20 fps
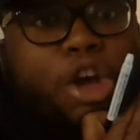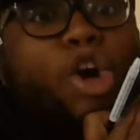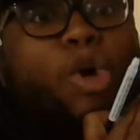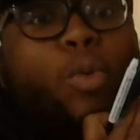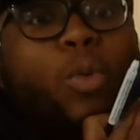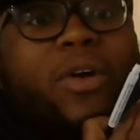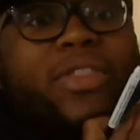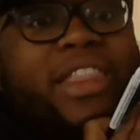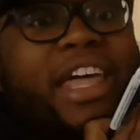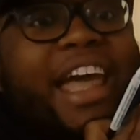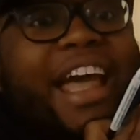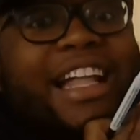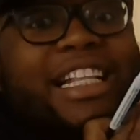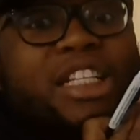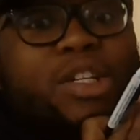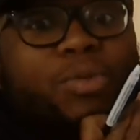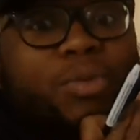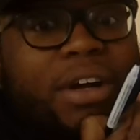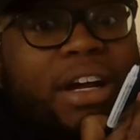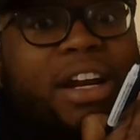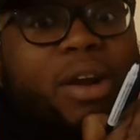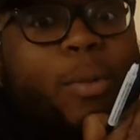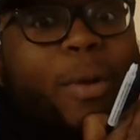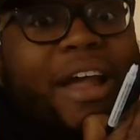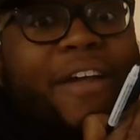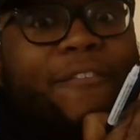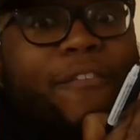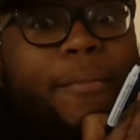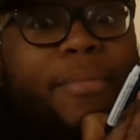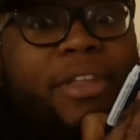When they had to run
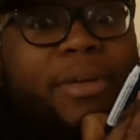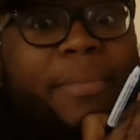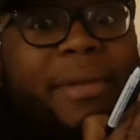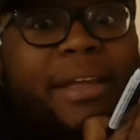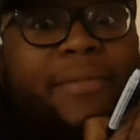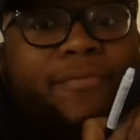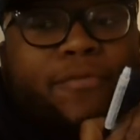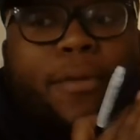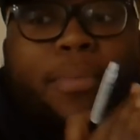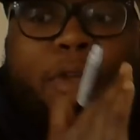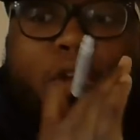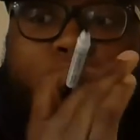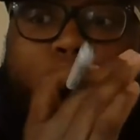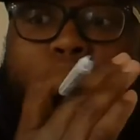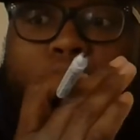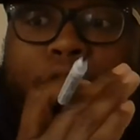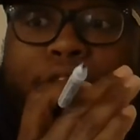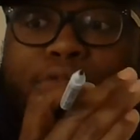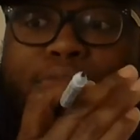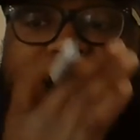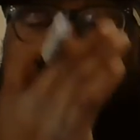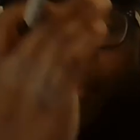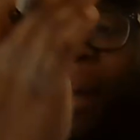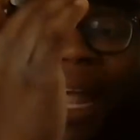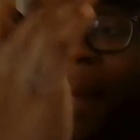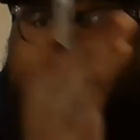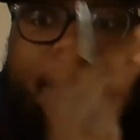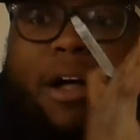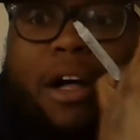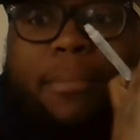away from the girls with the
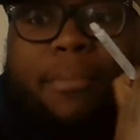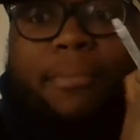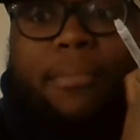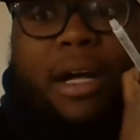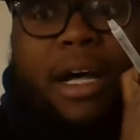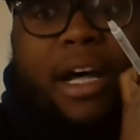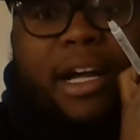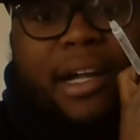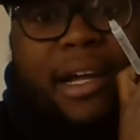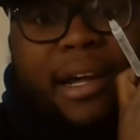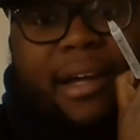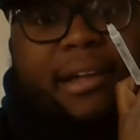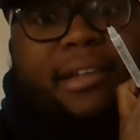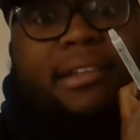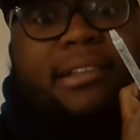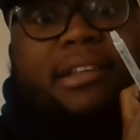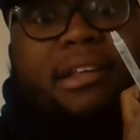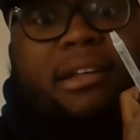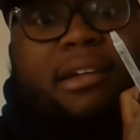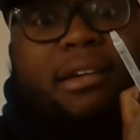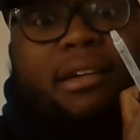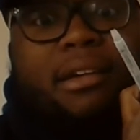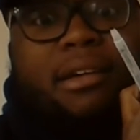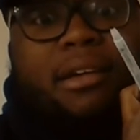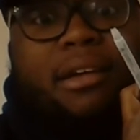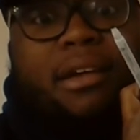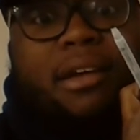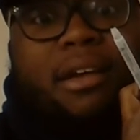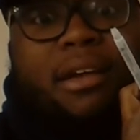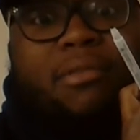paintball guns,
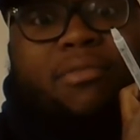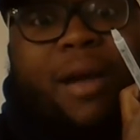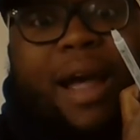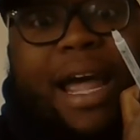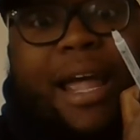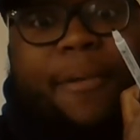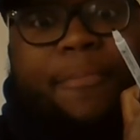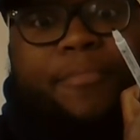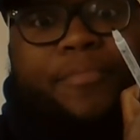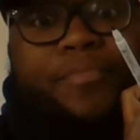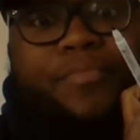right?